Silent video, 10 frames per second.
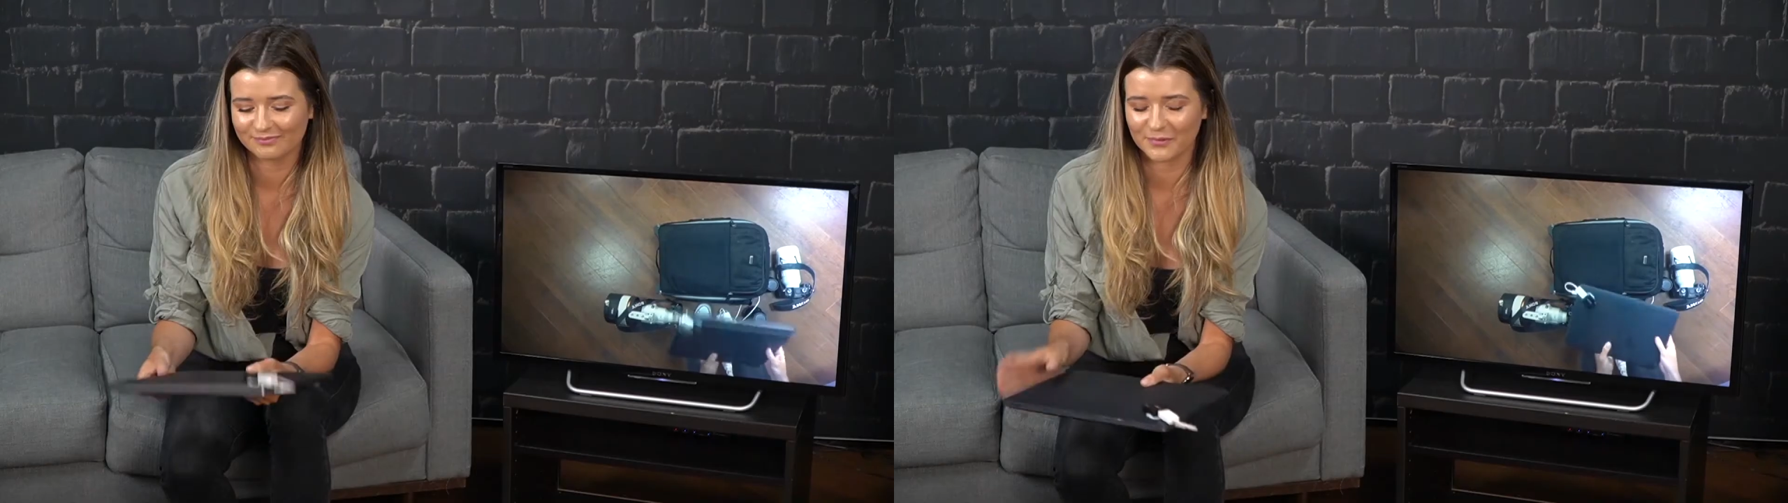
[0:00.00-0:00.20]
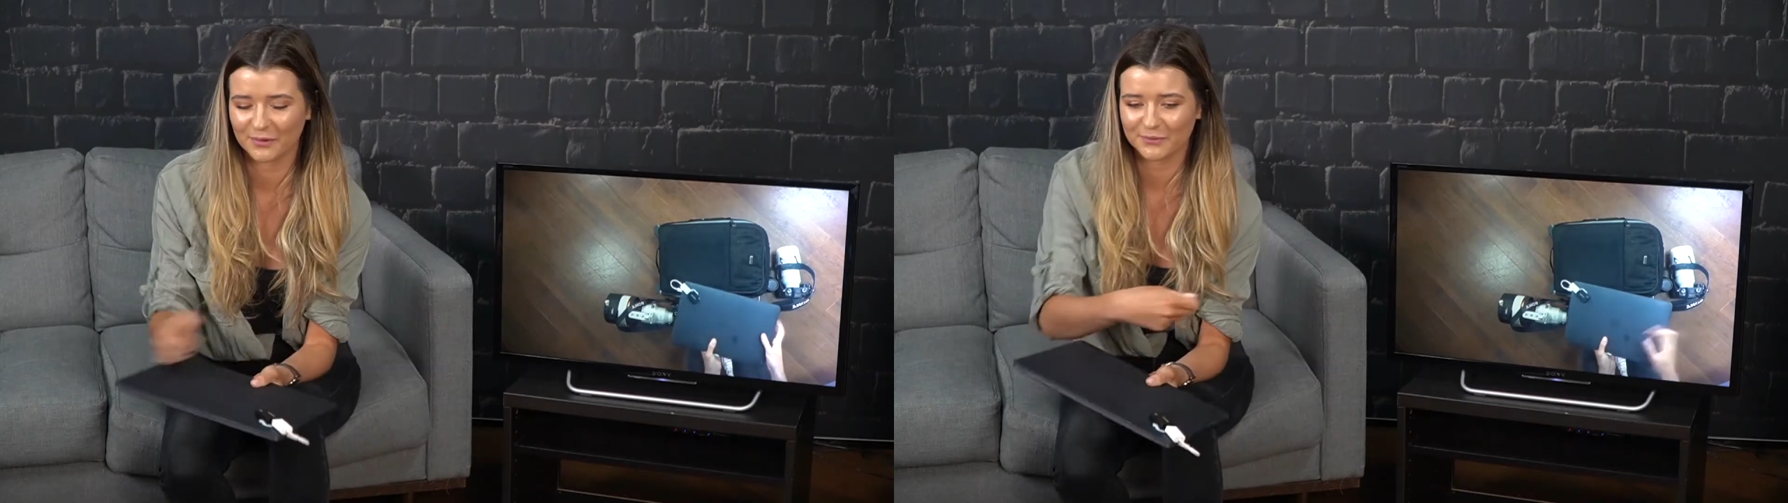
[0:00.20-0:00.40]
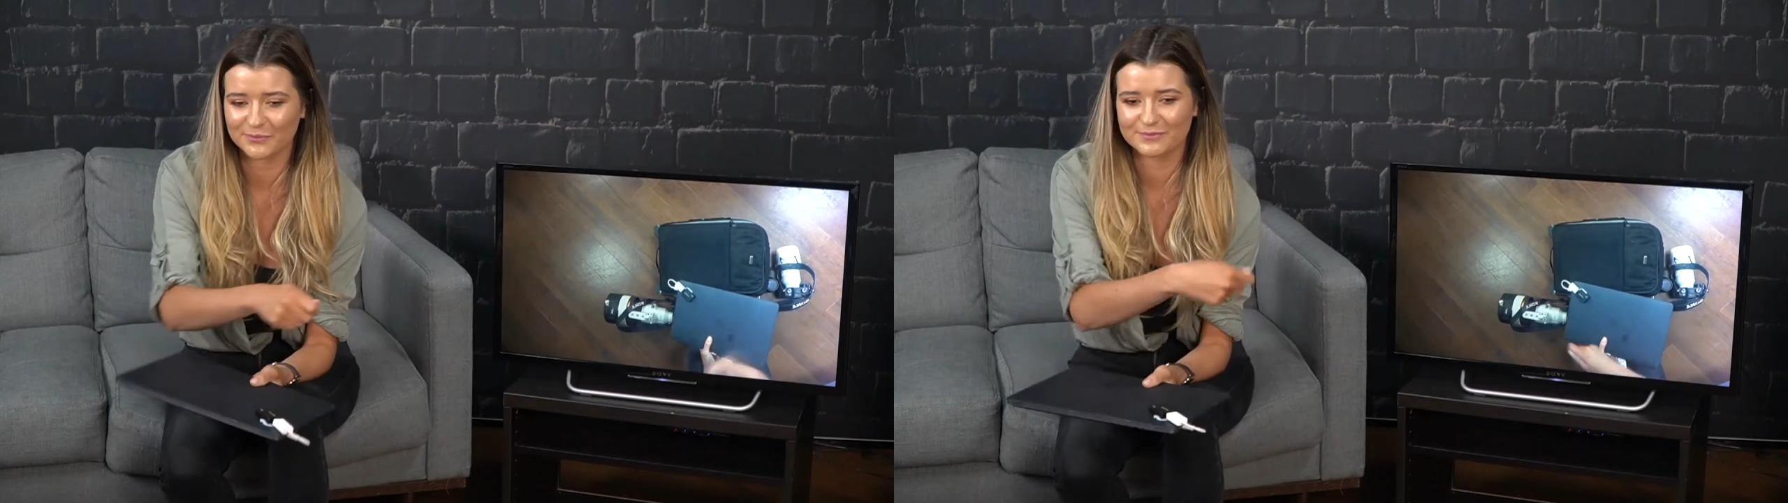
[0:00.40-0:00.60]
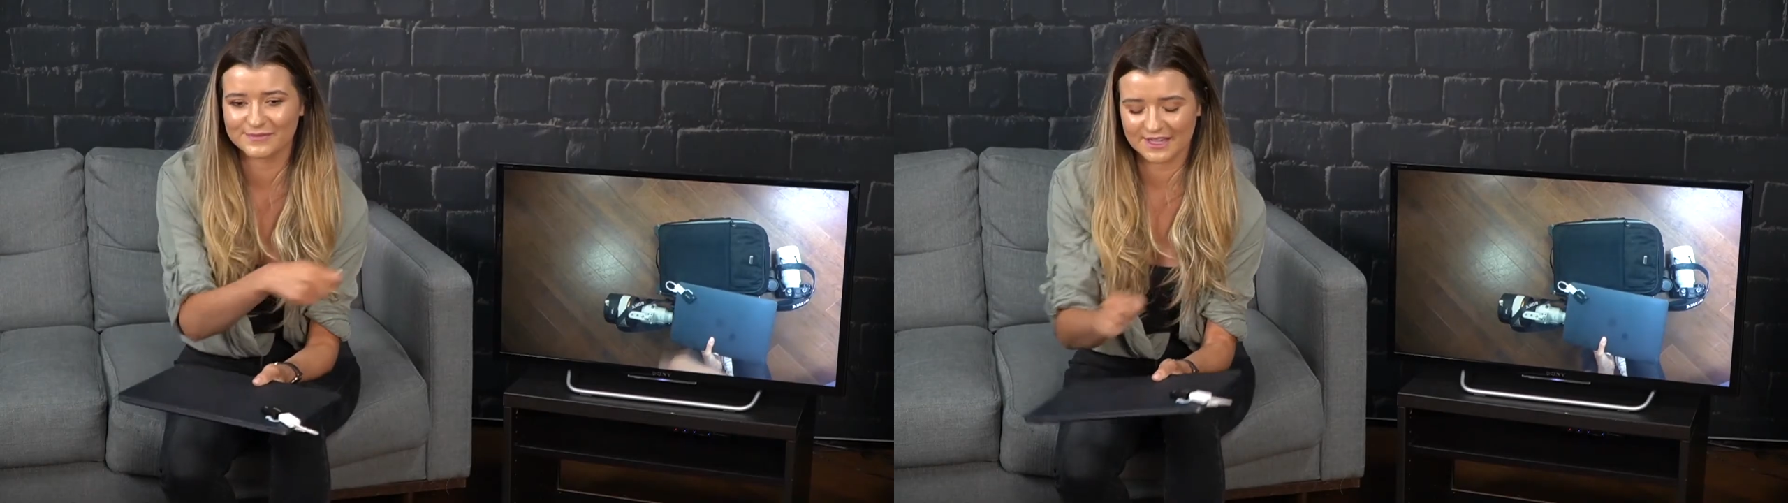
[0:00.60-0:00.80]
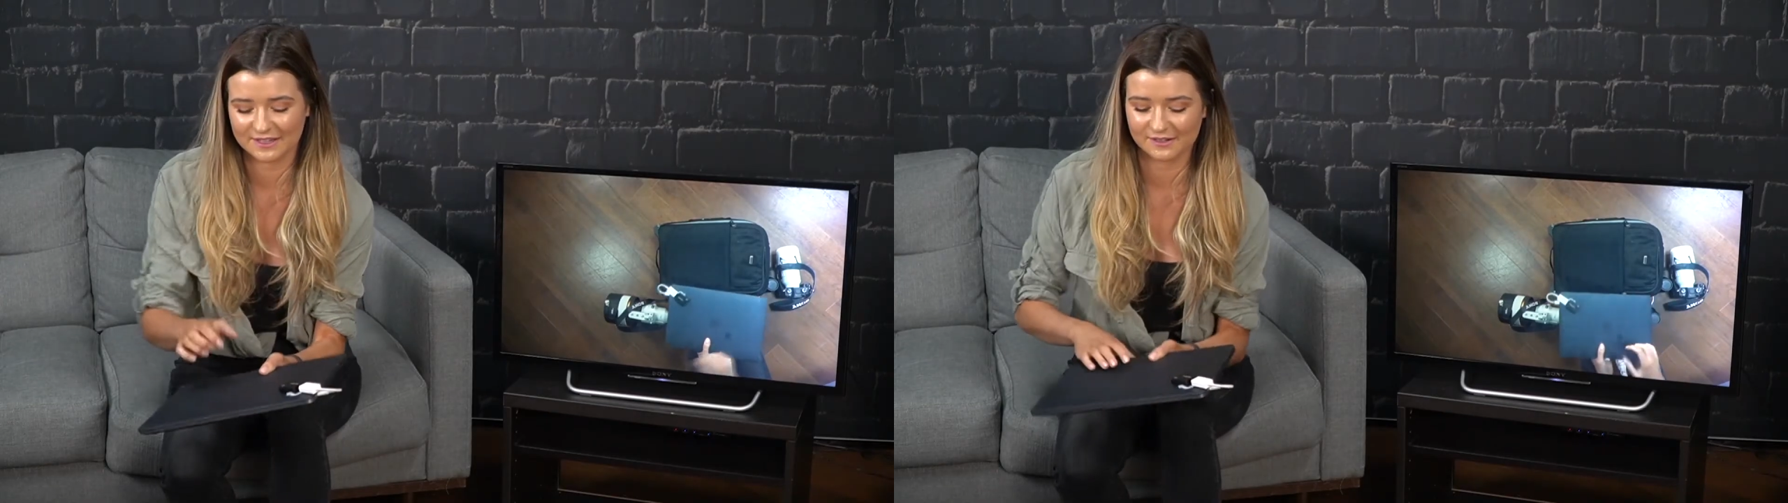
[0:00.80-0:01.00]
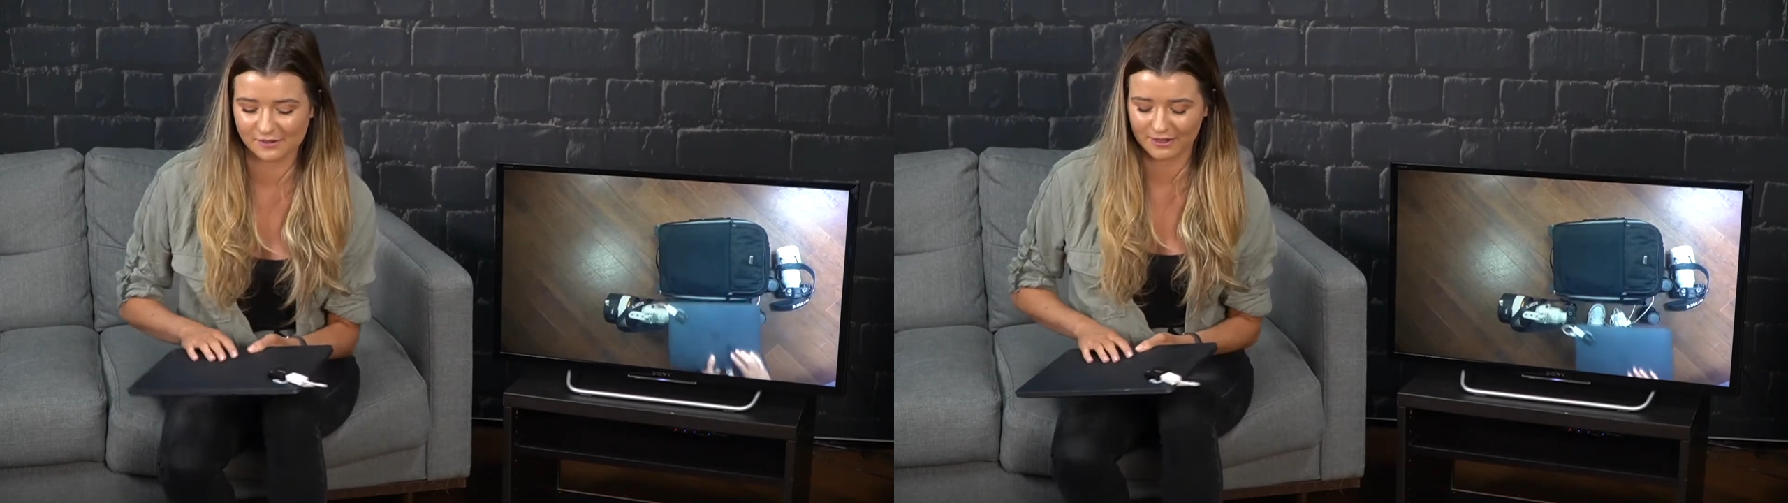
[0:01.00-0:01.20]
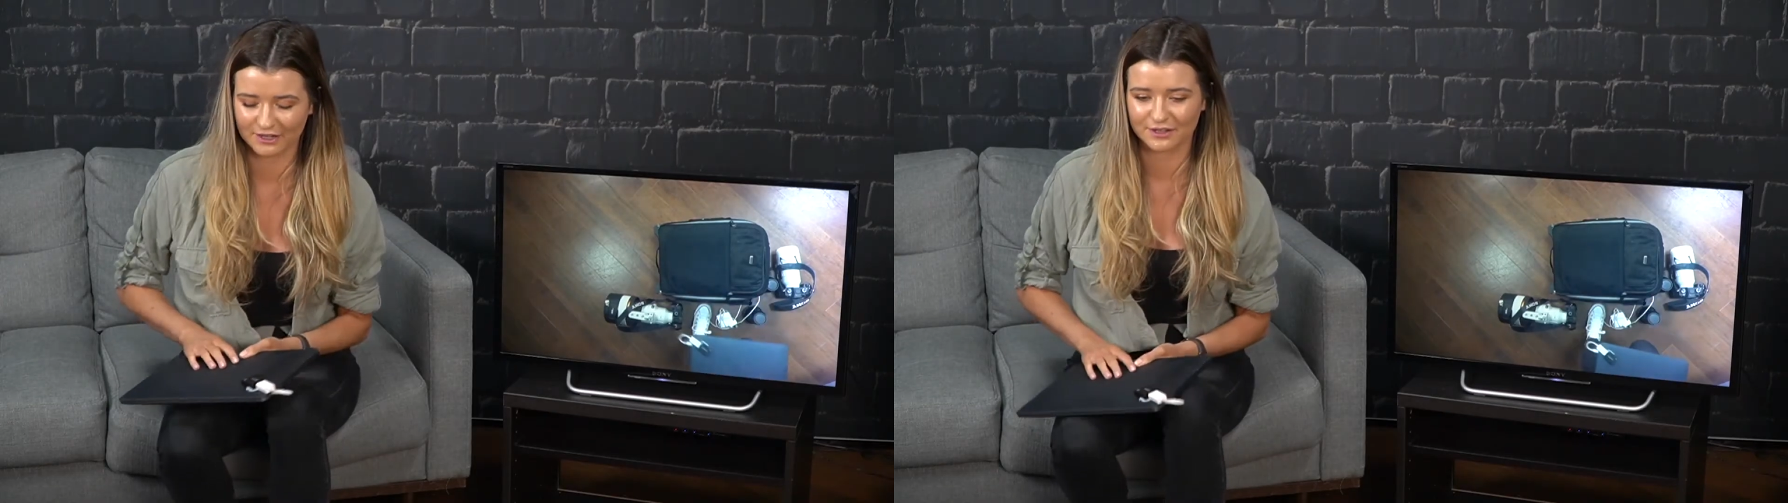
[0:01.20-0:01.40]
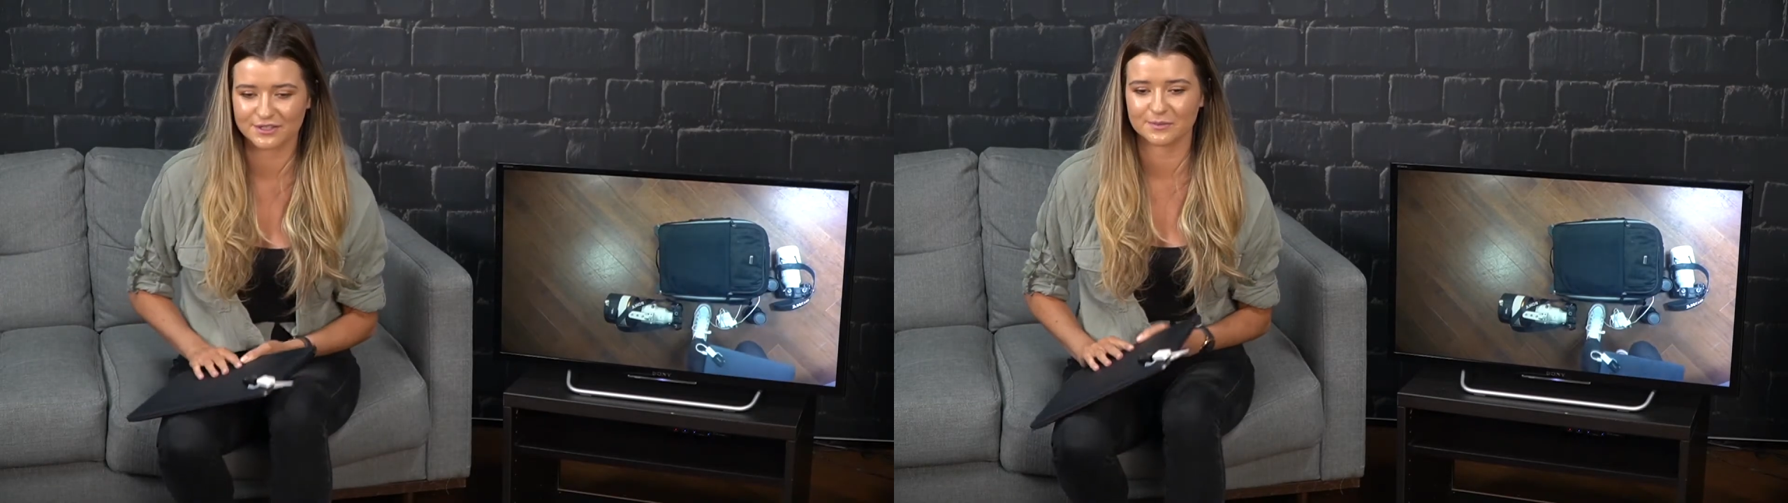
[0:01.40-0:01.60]
not dangling
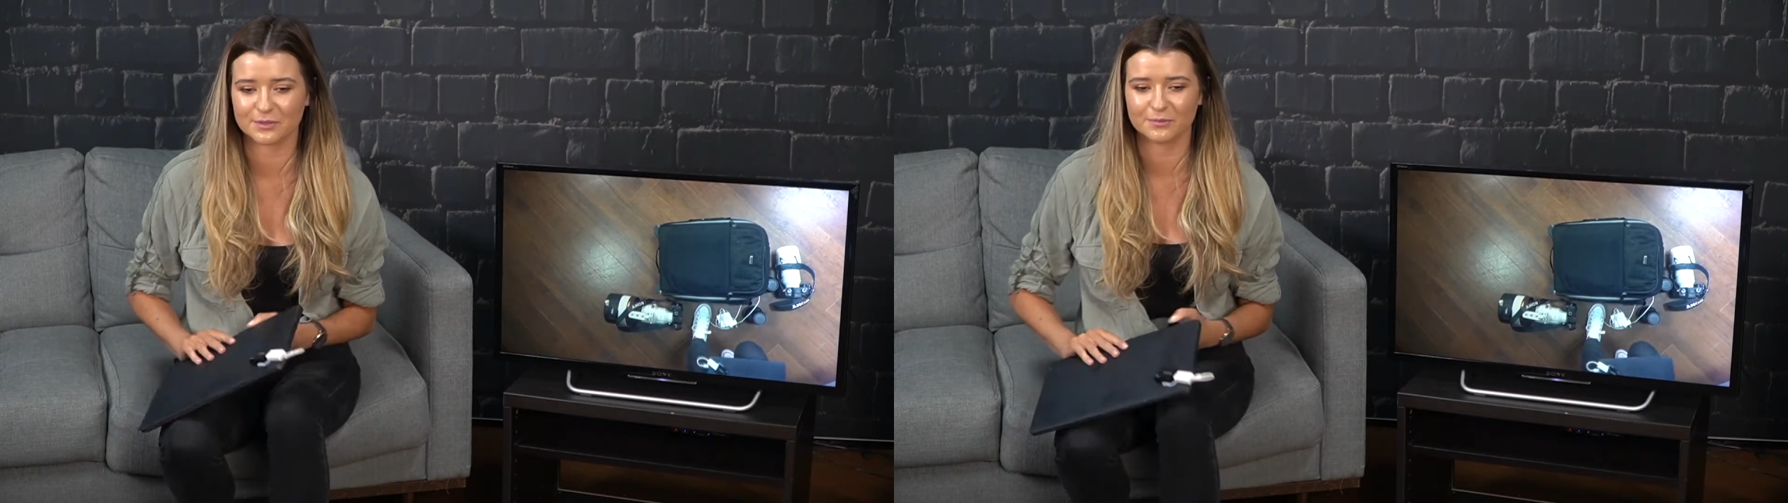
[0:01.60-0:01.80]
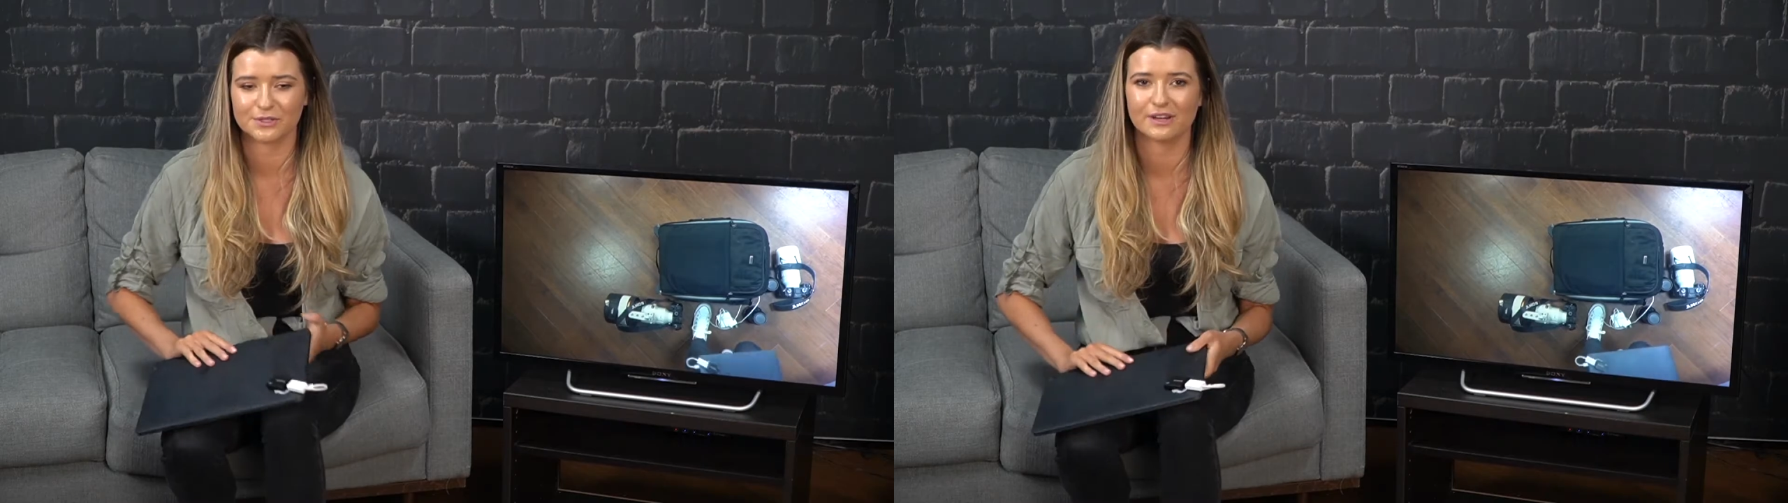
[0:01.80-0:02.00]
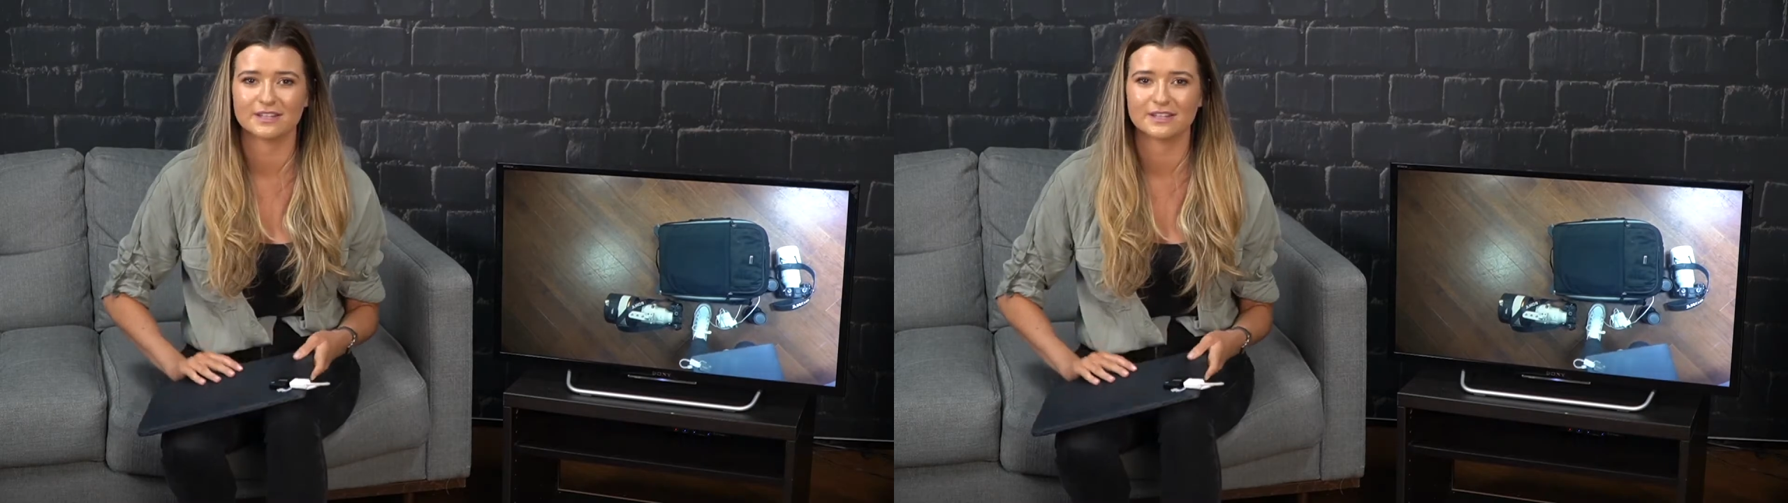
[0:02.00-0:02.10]
around, because sometimes you're